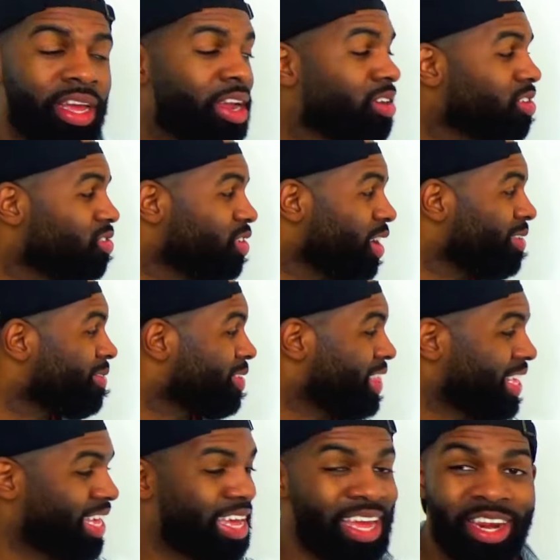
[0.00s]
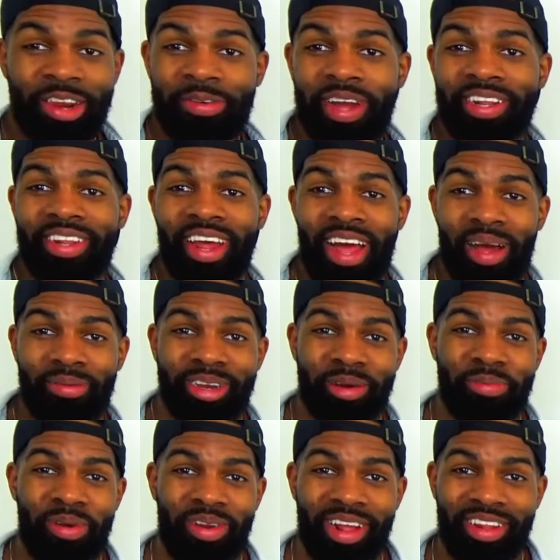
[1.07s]
Here's a chart for the indirect
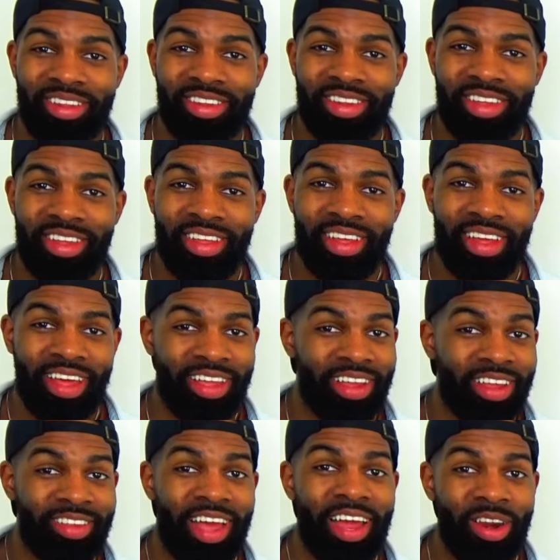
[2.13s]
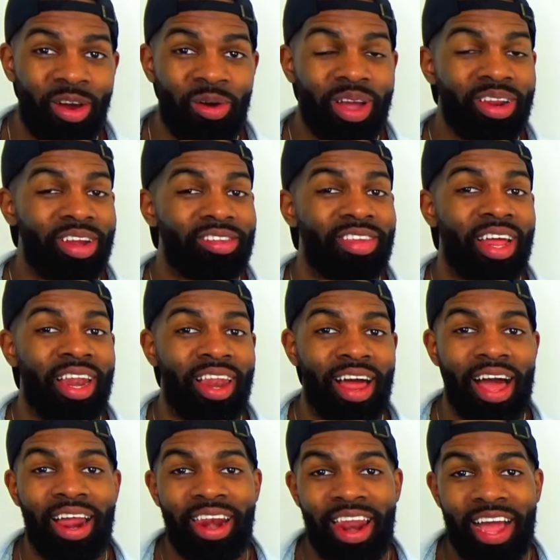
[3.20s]
object pronouns. And yes, I know, it looks a
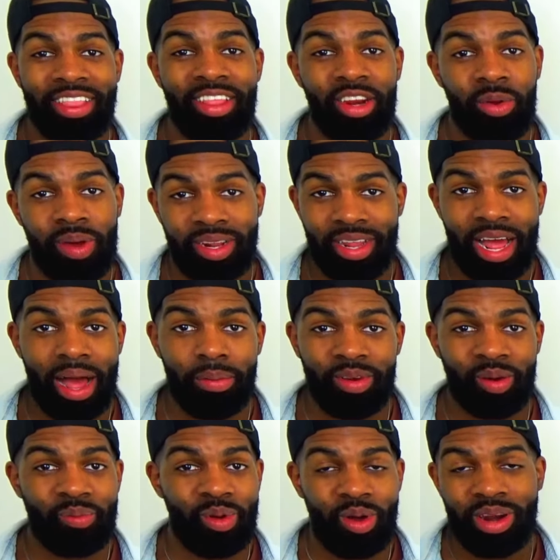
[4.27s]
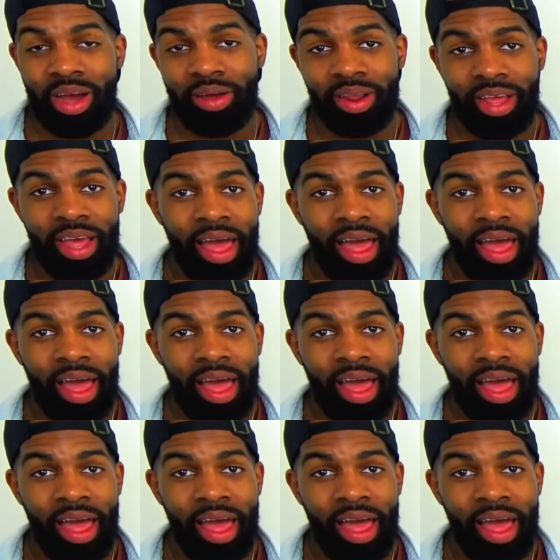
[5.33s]
lot like the direct object pronoun.